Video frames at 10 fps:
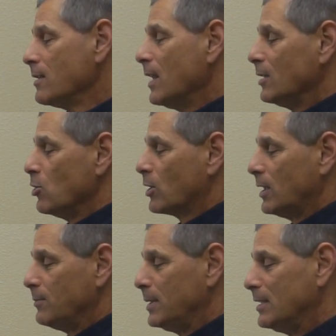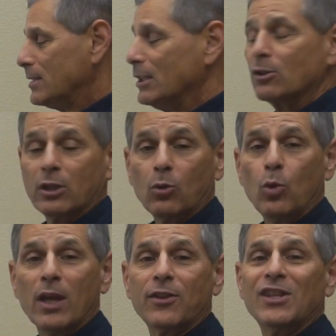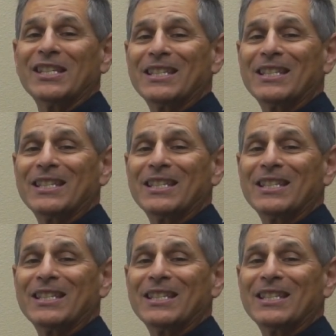that you're going to be dealing with the